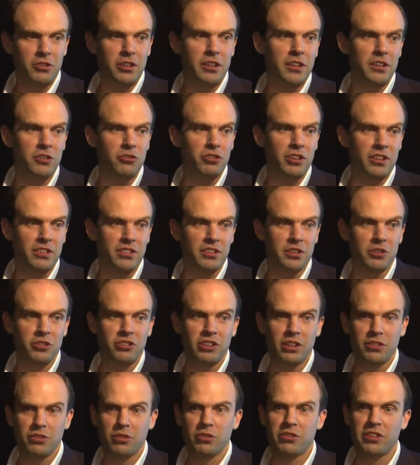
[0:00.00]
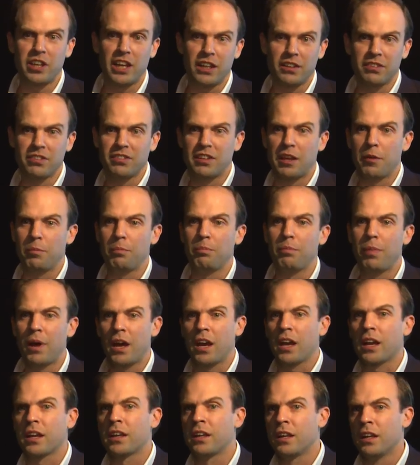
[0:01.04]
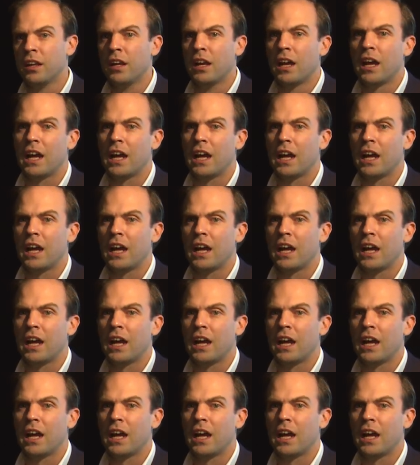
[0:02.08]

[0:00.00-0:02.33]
interesting just to take a step back